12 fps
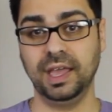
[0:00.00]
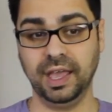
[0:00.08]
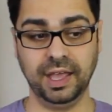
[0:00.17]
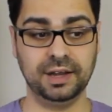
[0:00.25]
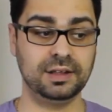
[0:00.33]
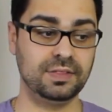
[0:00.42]

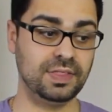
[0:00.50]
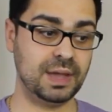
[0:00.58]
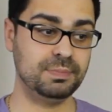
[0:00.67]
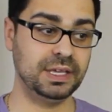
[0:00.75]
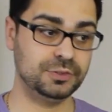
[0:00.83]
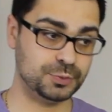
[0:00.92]
And
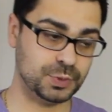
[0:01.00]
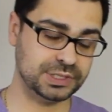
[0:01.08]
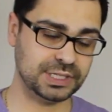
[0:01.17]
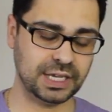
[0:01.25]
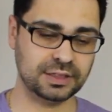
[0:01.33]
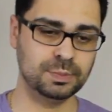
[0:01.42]
that means
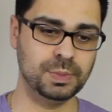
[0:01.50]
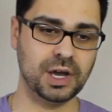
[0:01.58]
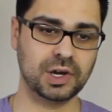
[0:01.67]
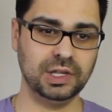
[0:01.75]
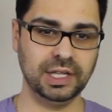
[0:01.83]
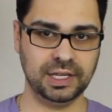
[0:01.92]
once I get the
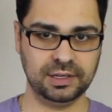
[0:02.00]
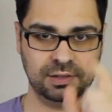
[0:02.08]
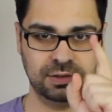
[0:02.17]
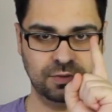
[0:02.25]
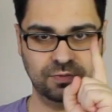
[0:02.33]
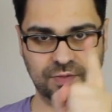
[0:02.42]
bottle in,
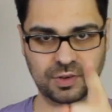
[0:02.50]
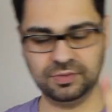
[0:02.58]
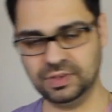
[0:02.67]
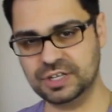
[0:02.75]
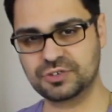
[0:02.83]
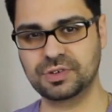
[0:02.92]

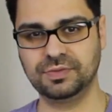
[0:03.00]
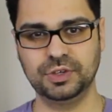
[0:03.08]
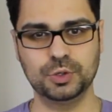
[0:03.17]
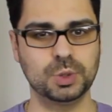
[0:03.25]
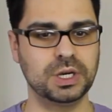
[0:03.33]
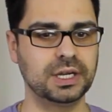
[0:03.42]
full-fledged
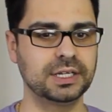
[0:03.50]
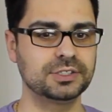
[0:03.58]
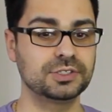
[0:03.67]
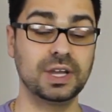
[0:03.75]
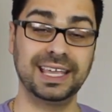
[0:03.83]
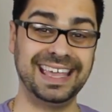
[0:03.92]
review on it.
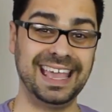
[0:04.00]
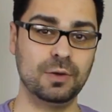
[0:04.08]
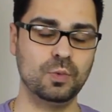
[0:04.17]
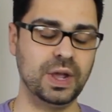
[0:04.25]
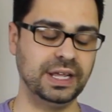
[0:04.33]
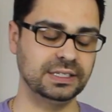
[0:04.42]
So I
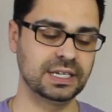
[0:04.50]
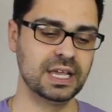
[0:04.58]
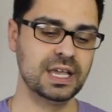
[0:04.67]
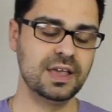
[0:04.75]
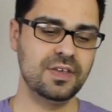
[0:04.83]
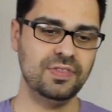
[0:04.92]
can't wait
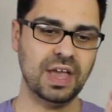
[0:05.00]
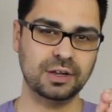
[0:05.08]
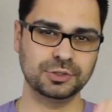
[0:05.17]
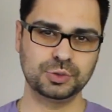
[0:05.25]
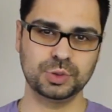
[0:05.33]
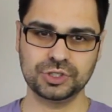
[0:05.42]
that
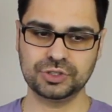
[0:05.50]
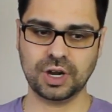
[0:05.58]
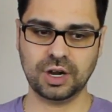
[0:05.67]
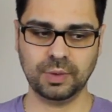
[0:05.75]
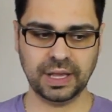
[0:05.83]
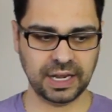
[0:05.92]
goes to a
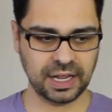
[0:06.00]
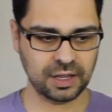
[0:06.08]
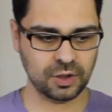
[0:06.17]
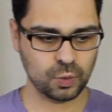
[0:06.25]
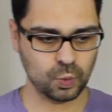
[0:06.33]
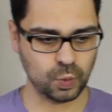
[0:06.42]
star
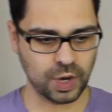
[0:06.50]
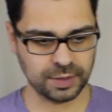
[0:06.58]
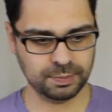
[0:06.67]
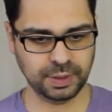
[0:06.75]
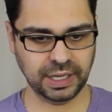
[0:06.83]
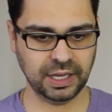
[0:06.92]
rating,
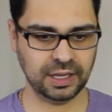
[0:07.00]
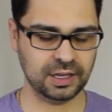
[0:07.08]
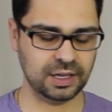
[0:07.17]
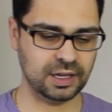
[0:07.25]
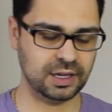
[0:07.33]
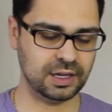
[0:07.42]
one being
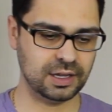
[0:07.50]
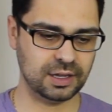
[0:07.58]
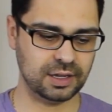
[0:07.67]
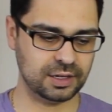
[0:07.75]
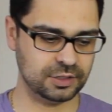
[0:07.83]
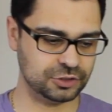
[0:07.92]

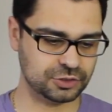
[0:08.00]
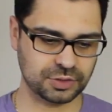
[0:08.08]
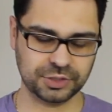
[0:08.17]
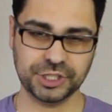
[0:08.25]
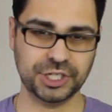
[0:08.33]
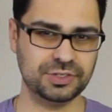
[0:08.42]
uh,
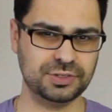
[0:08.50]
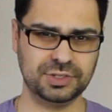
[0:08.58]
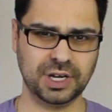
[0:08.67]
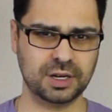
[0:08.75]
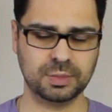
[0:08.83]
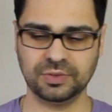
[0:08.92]
atrocious,
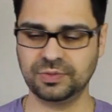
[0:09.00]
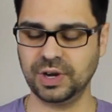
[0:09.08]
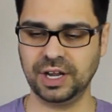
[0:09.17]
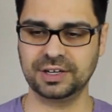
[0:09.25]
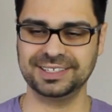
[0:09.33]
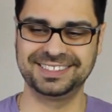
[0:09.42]
terrible
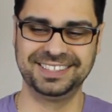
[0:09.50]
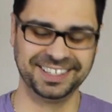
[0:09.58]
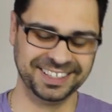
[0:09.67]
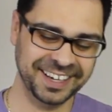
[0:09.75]
fragrance,